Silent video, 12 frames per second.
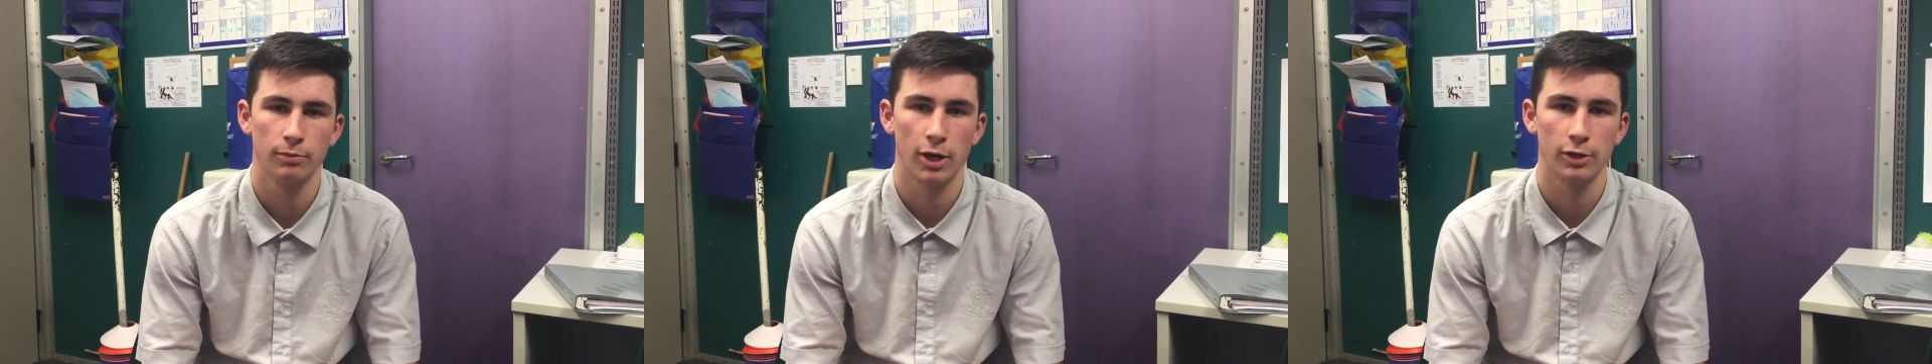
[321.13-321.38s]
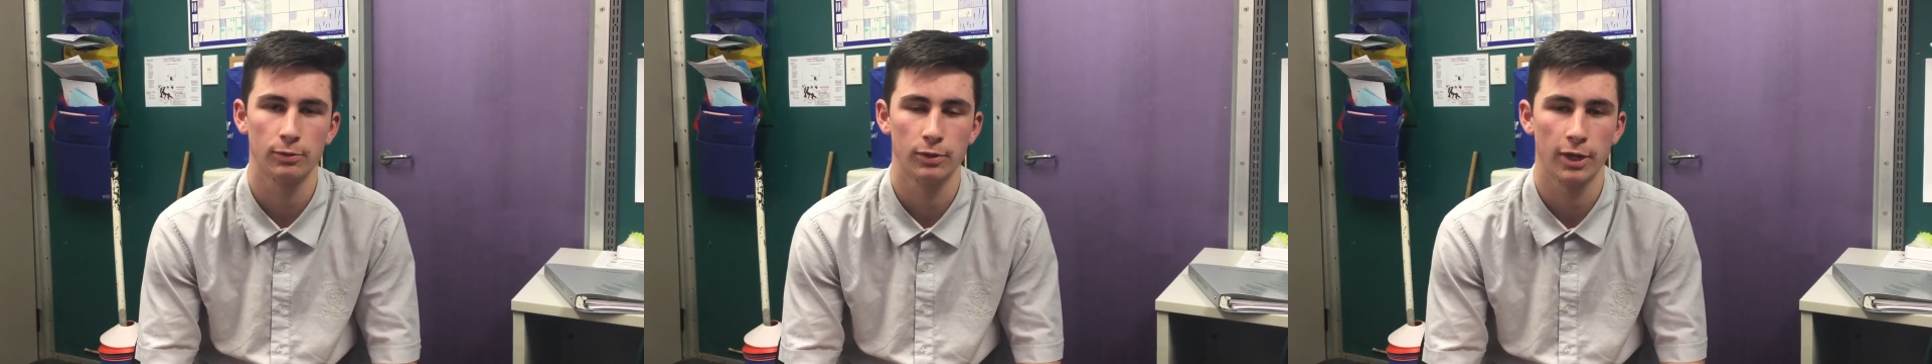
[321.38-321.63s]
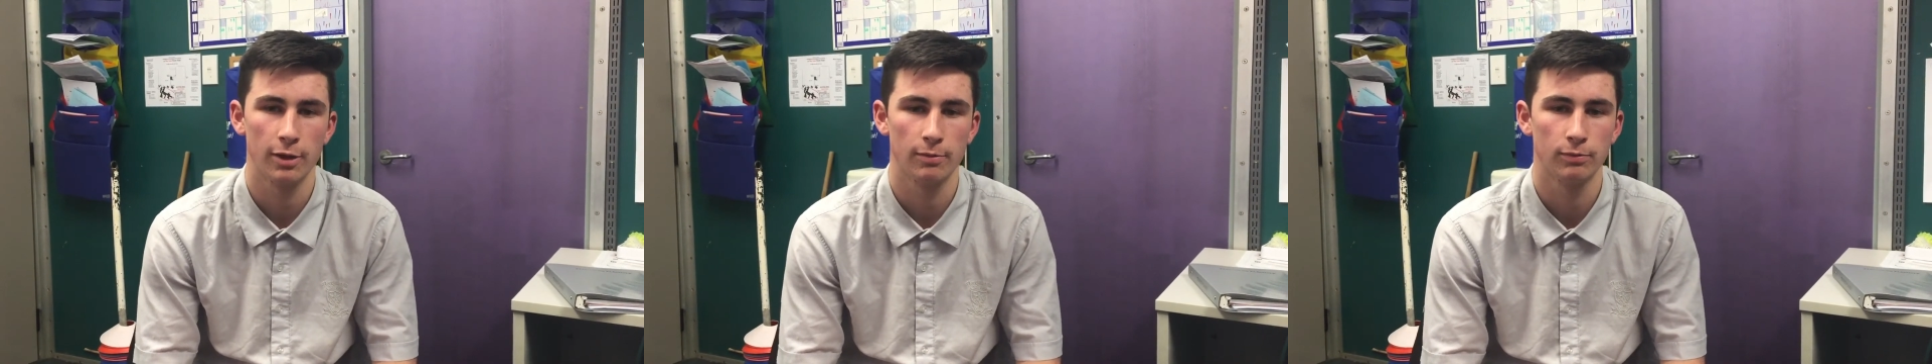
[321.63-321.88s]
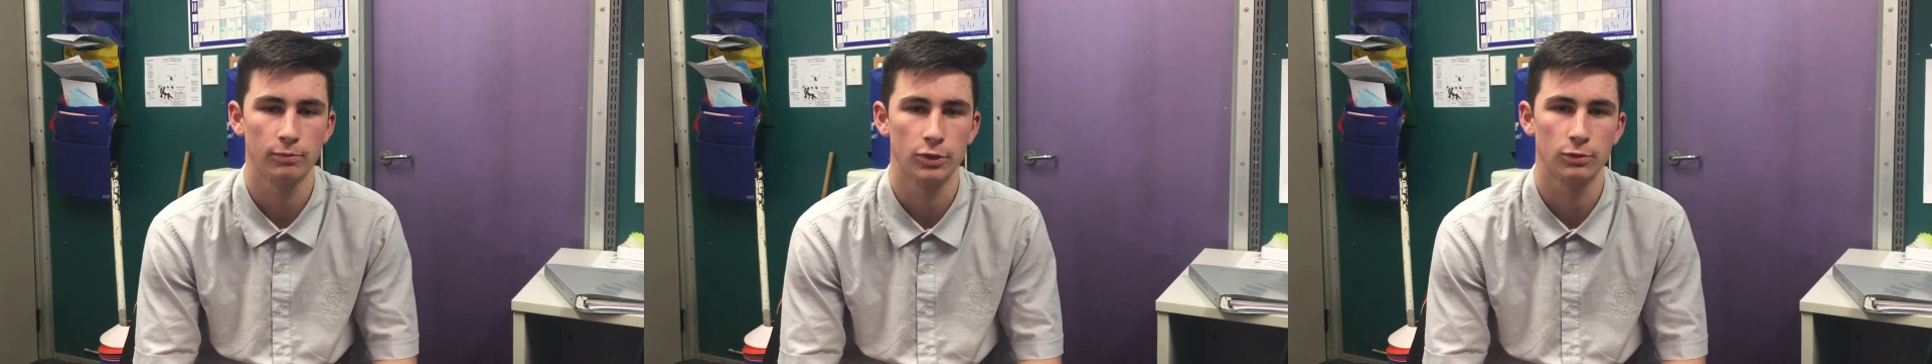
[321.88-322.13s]
basketball
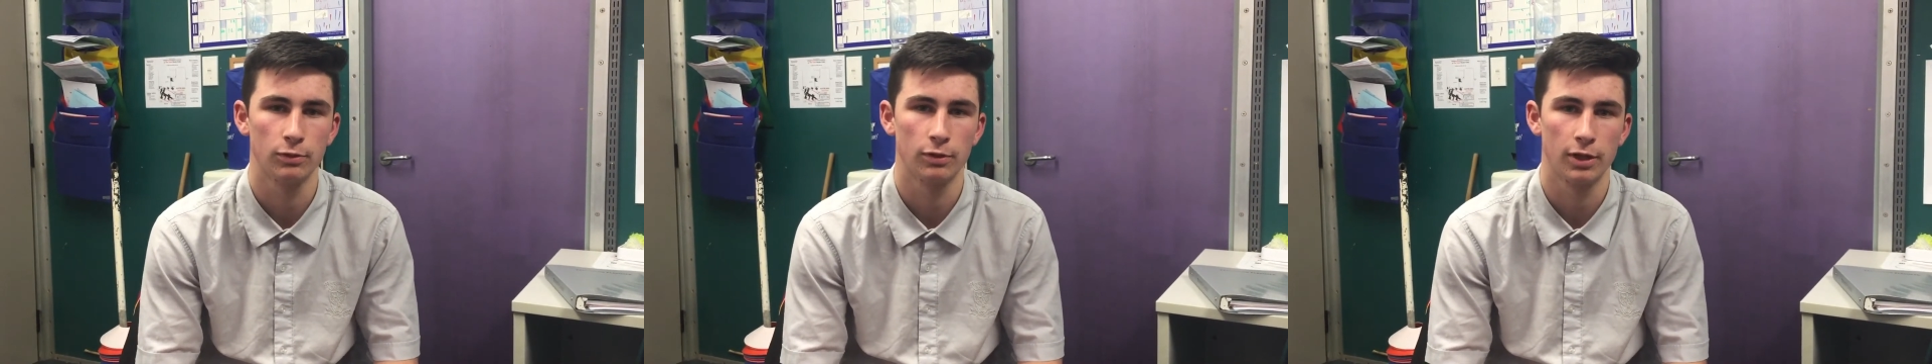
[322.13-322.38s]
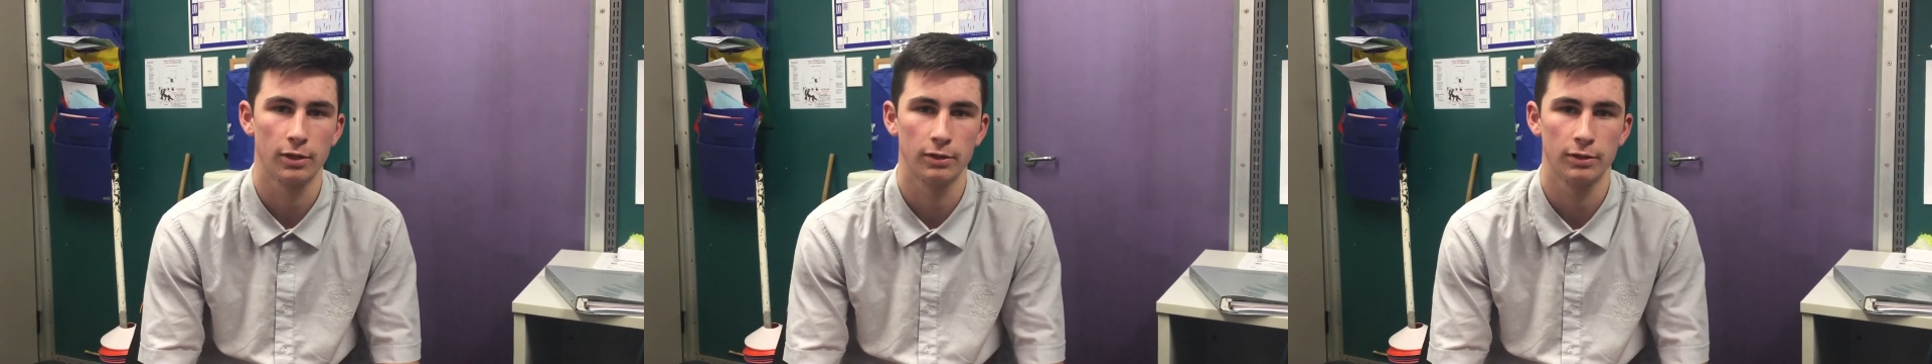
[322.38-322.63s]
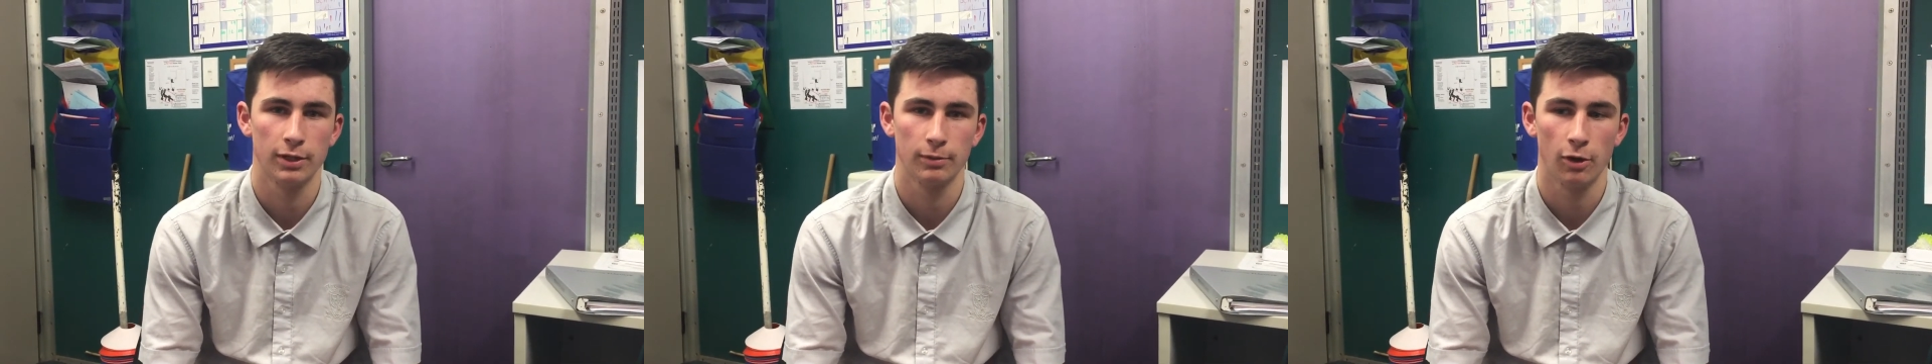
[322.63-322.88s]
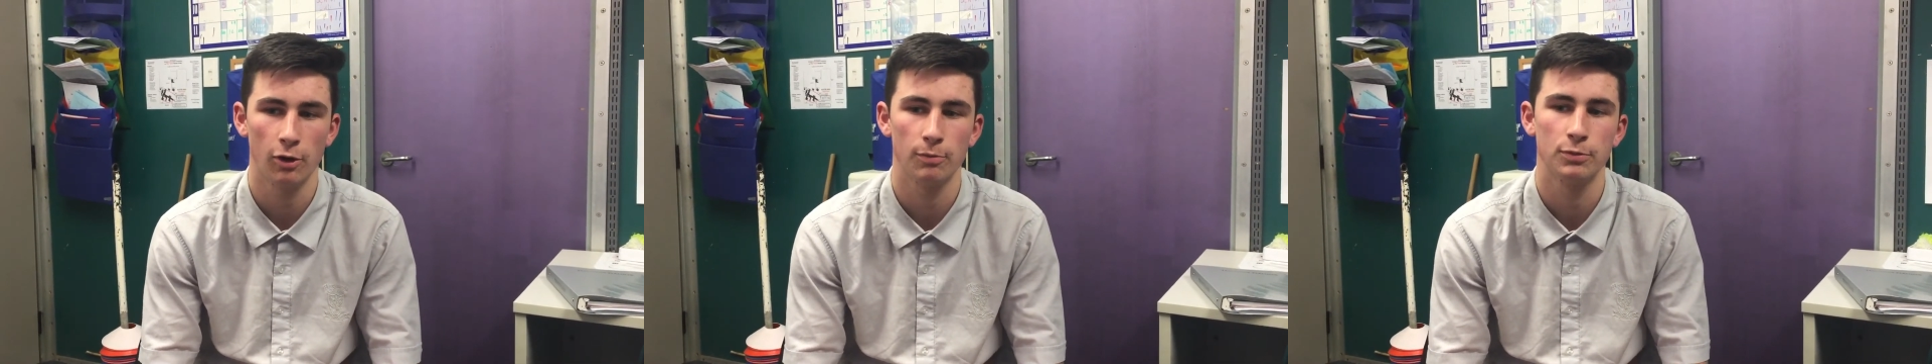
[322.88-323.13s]
game just with
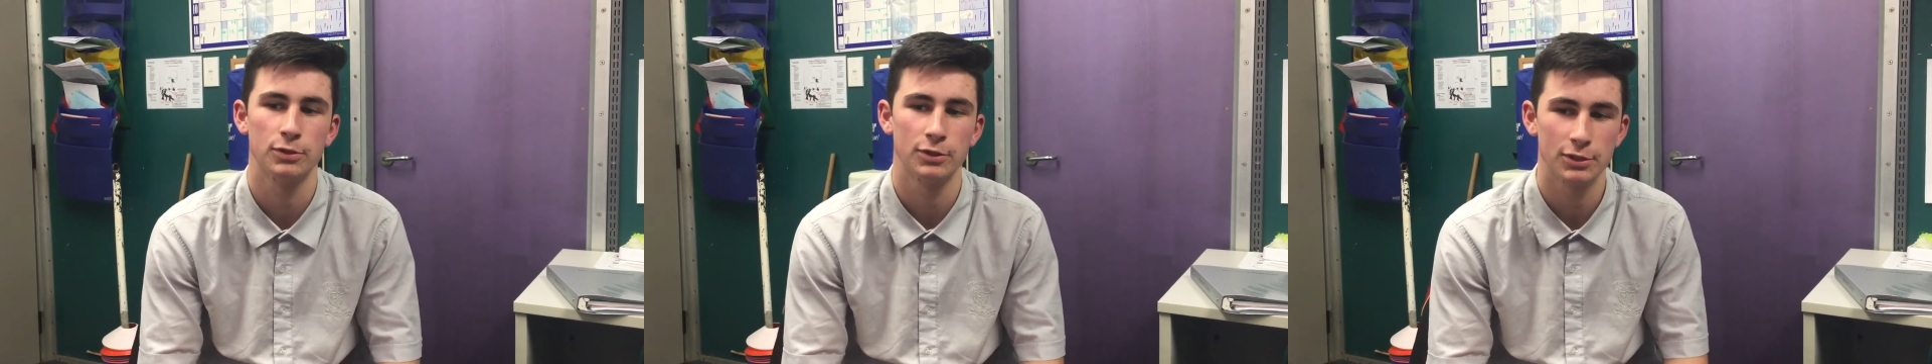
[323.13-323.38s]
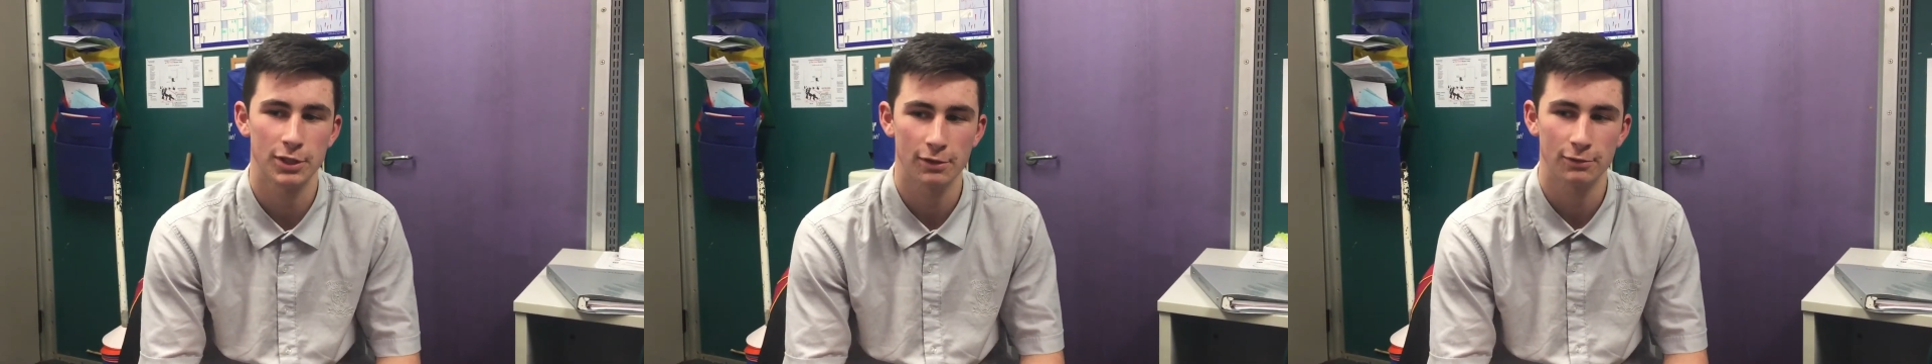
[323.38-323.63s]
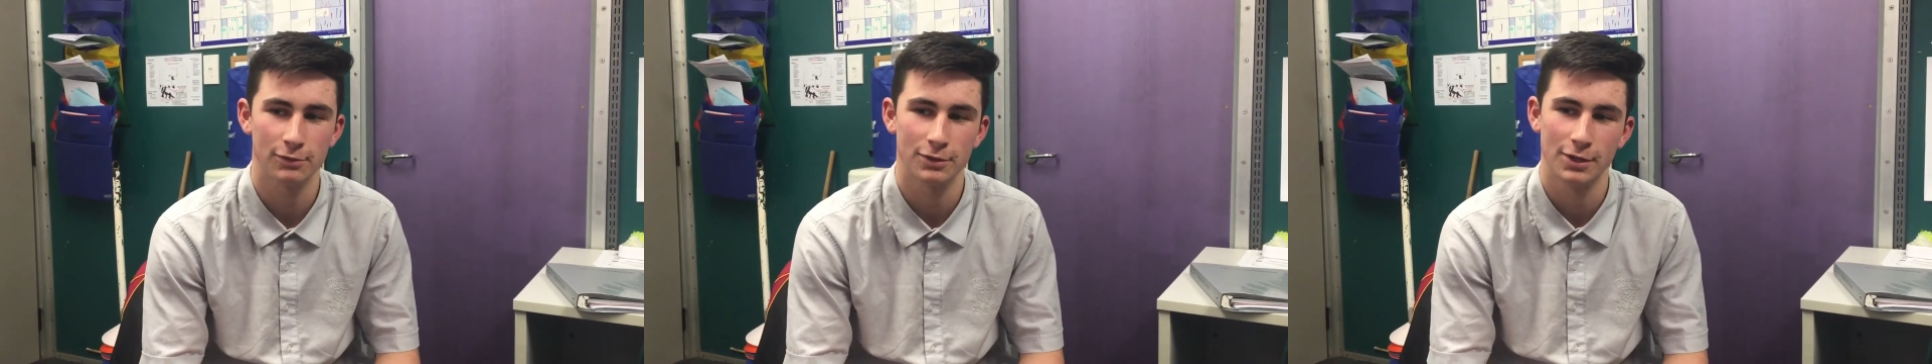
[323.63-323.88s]
getting hops and stuff.